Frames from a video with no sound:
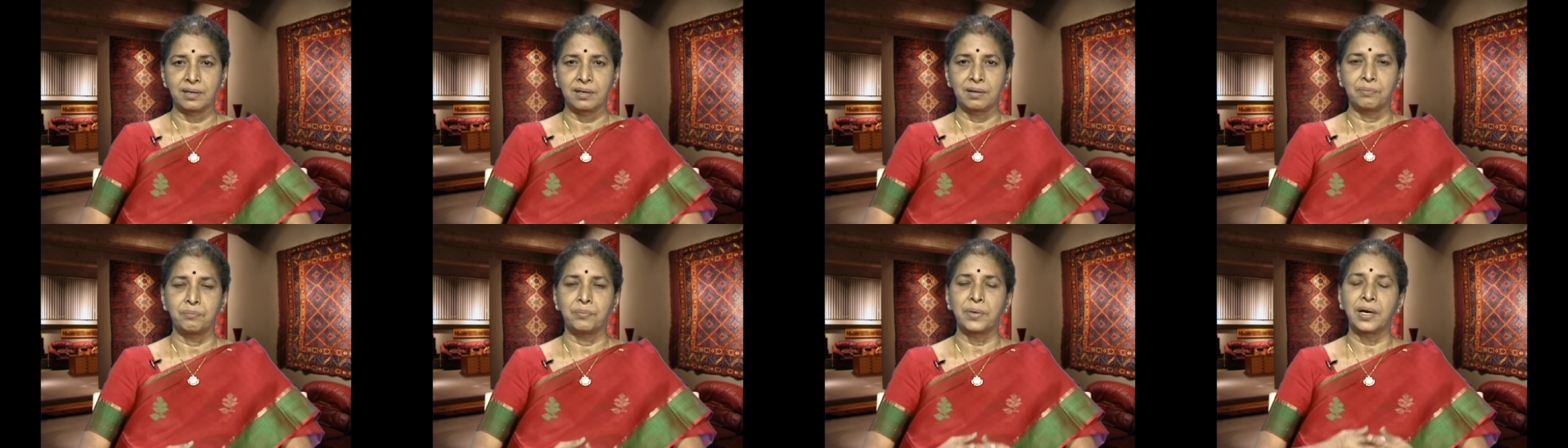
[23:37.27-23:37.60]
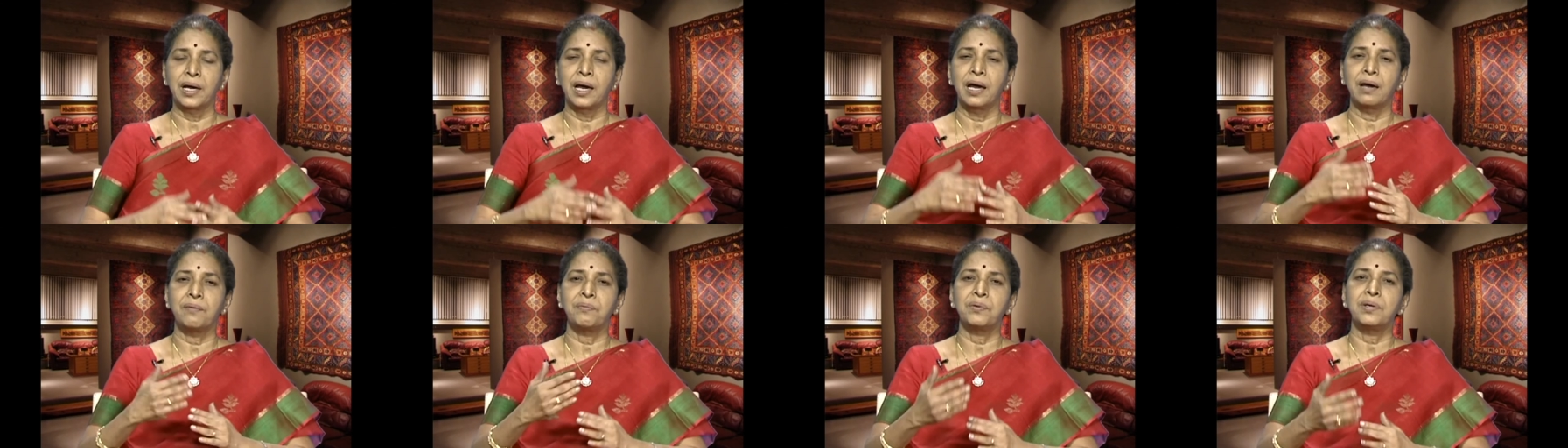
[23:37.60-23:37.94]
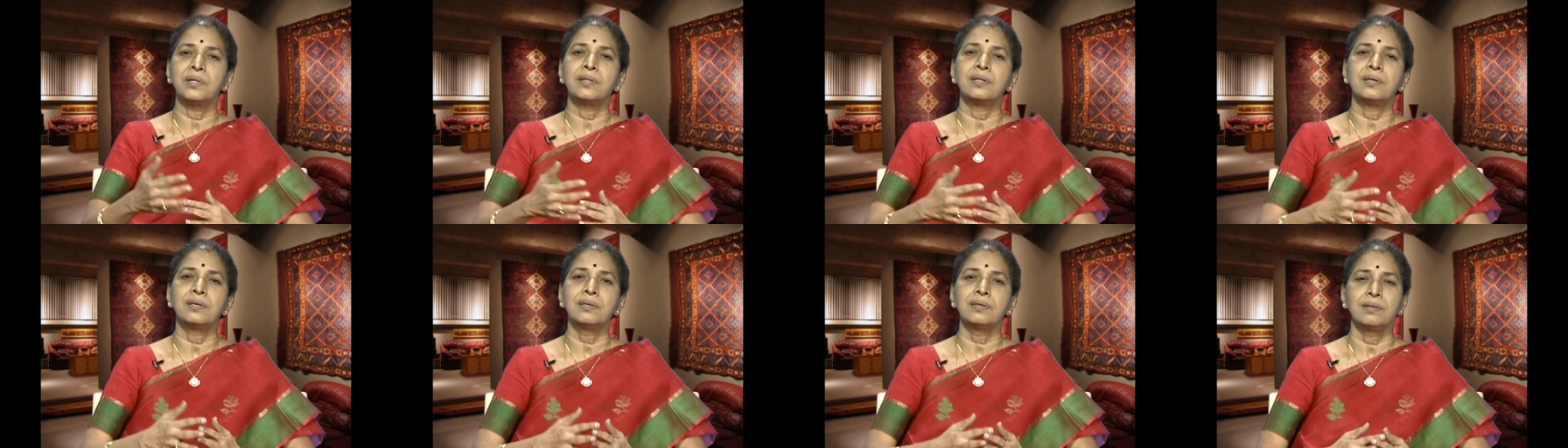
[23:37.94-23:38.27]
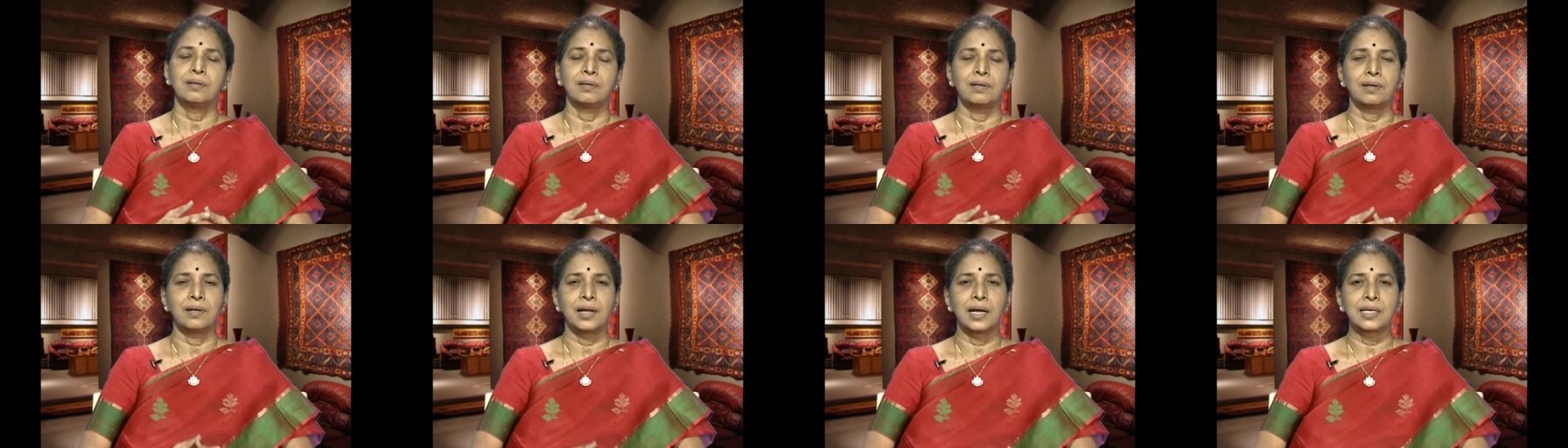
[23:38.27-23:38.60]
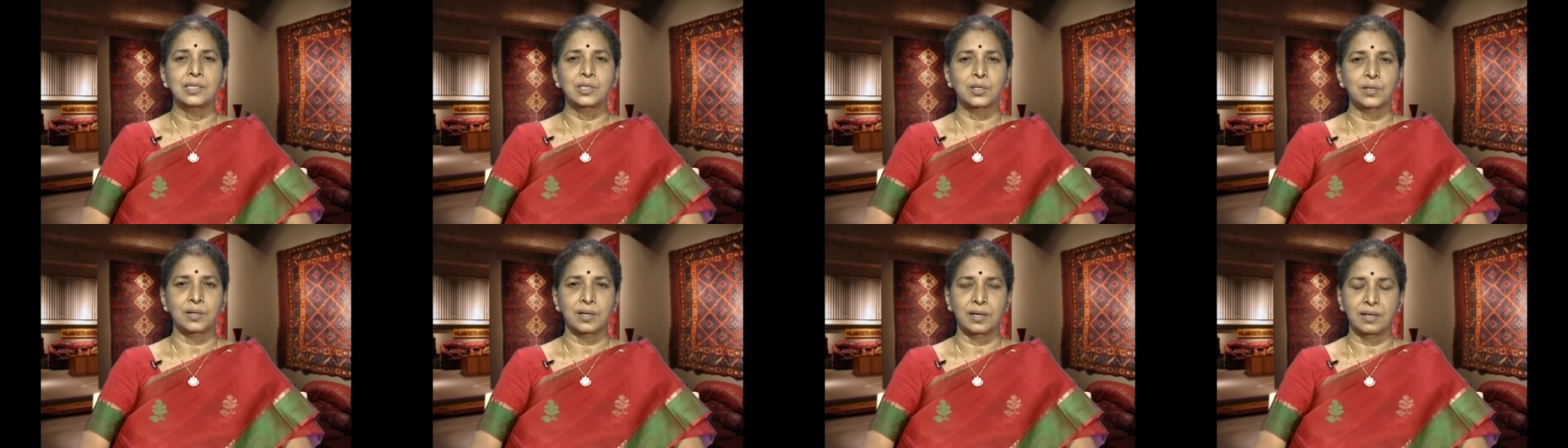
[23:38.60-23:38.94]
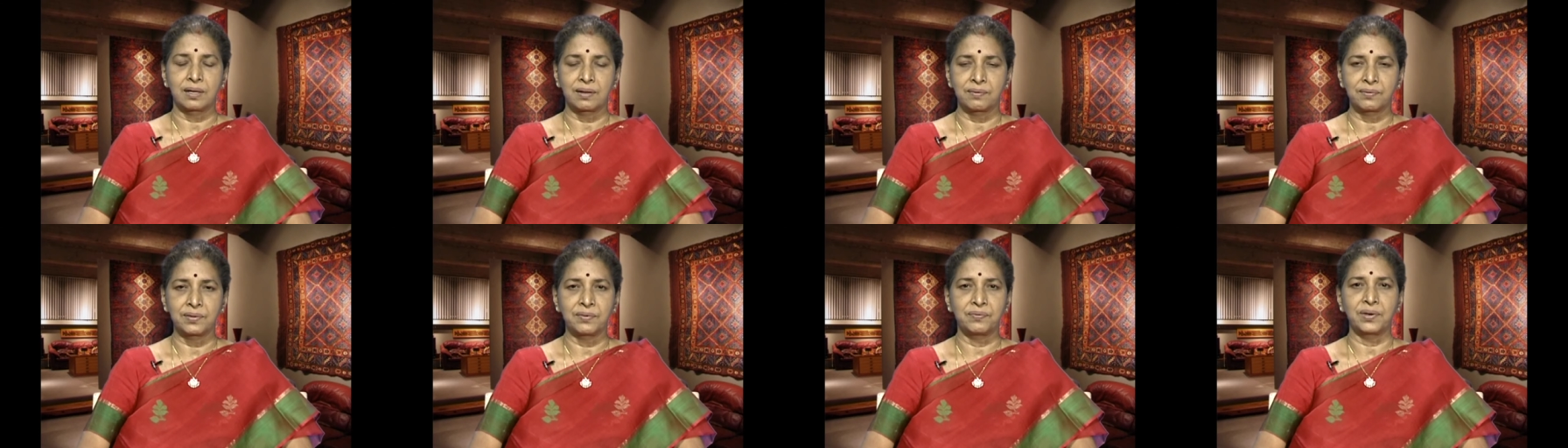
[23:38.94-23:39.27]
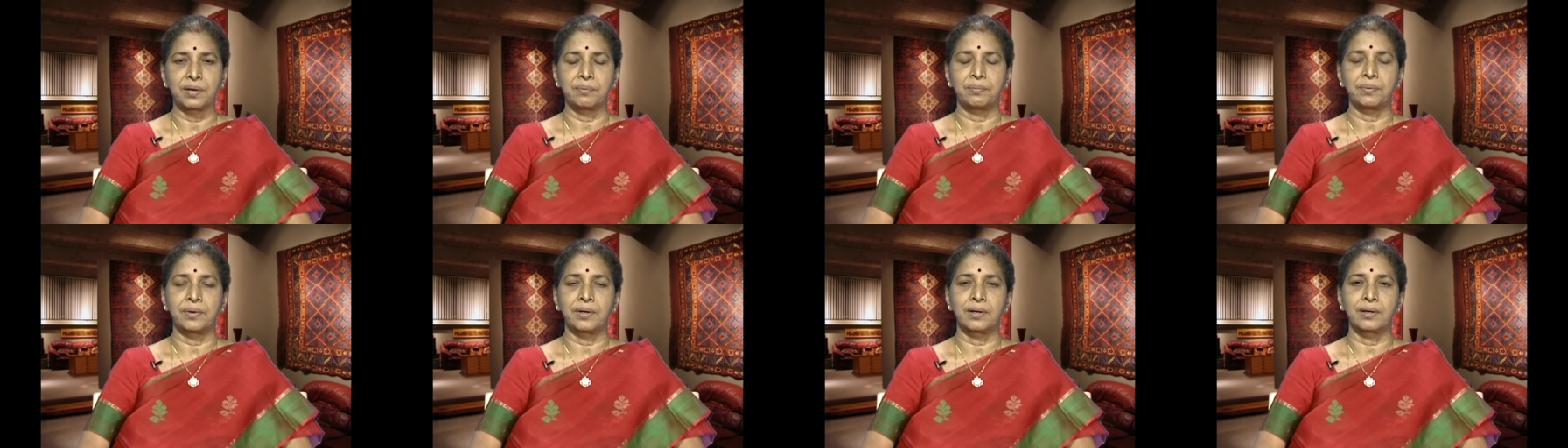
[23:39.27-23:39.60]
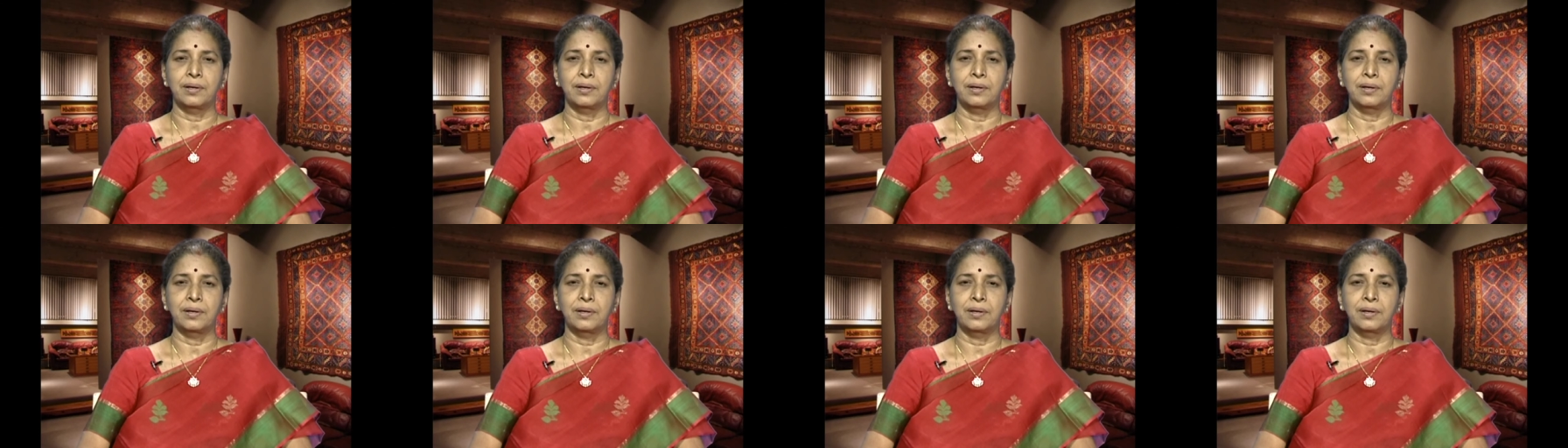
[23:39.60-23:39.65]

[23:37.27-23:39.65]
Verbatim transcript: by having the natural color of the fabric.